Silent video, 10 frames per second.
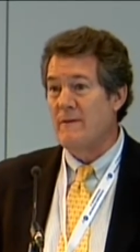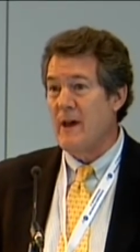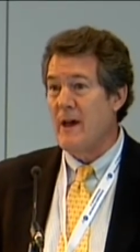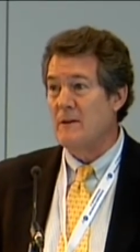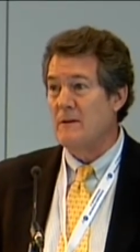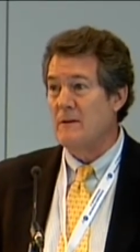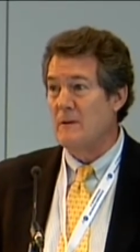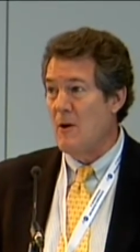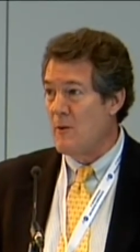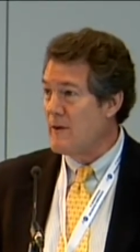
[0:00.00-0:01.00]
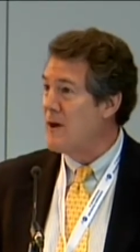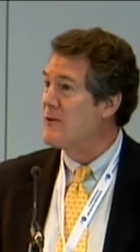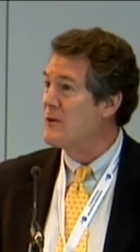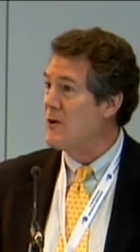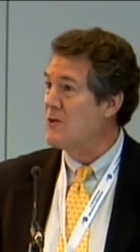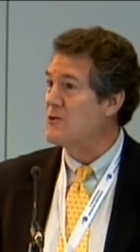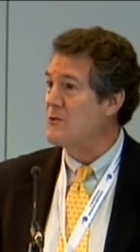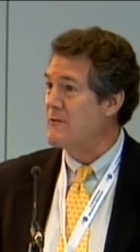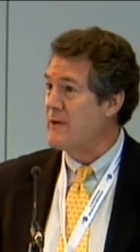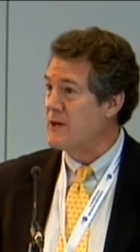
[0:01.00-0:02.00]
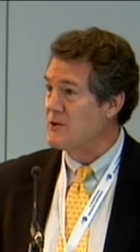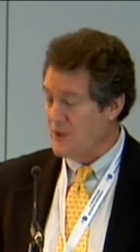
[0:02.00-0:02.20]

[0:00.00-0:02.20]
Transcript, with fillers: that, along with other cultural things.